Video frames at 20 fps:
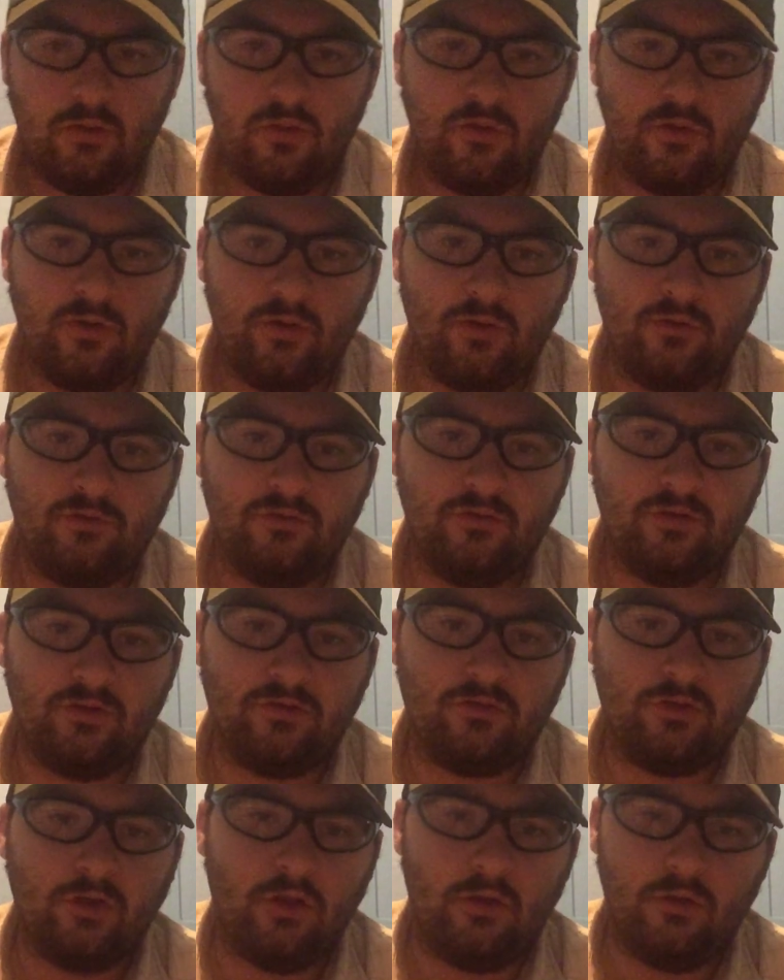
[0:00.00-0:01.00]
their
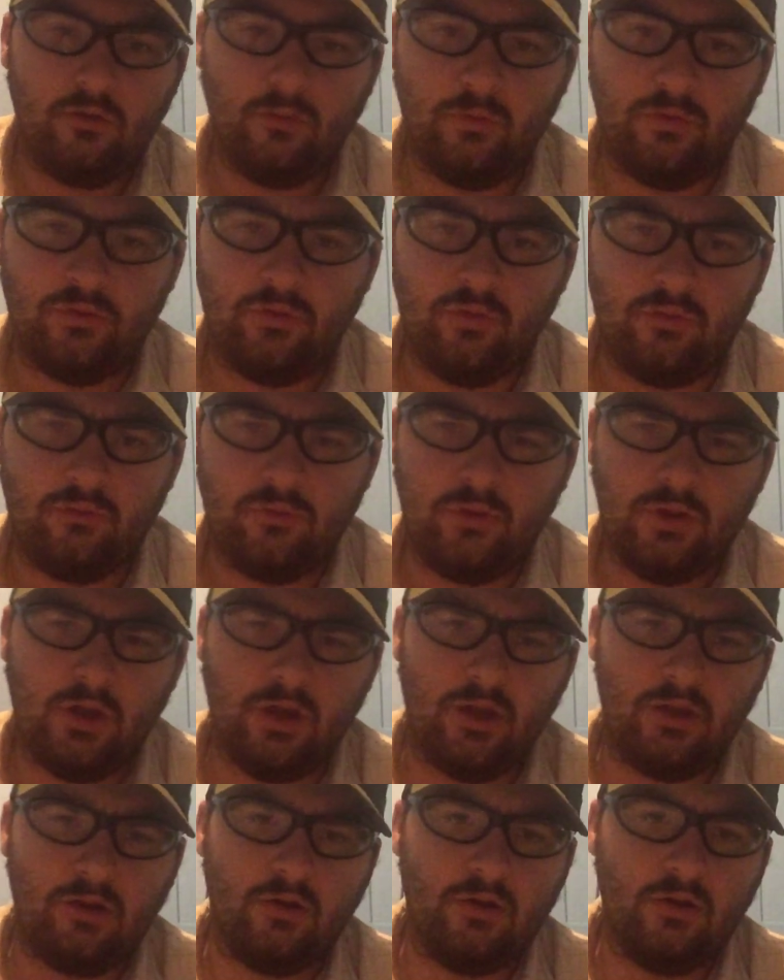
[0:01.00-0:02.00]
six-collar with the
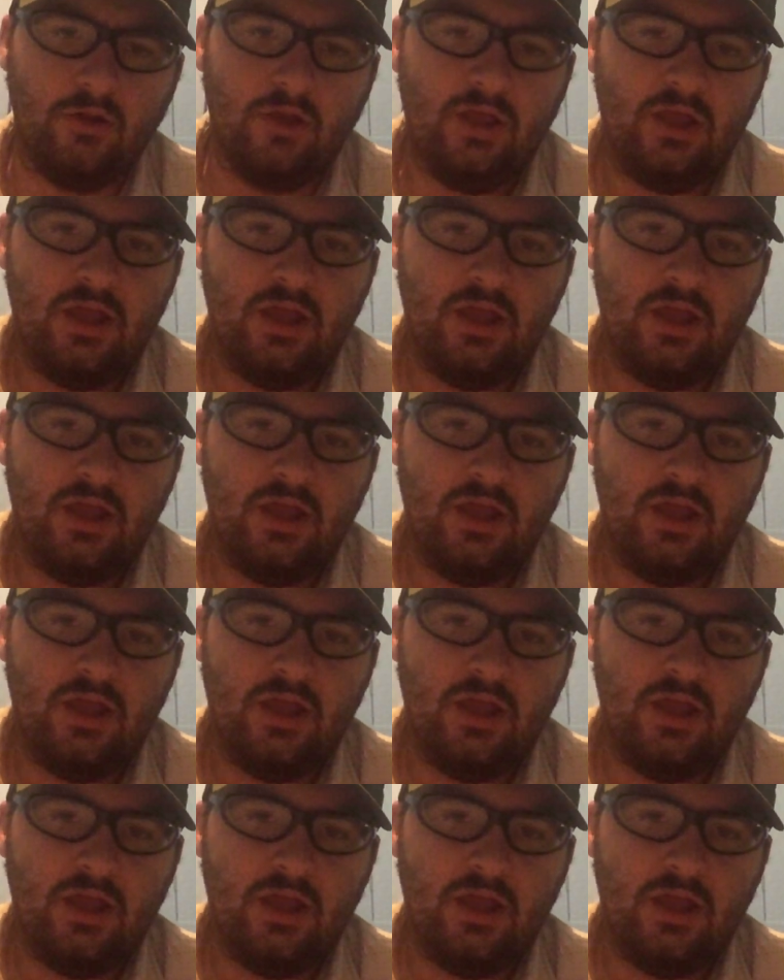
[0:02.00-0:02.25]
three-collar.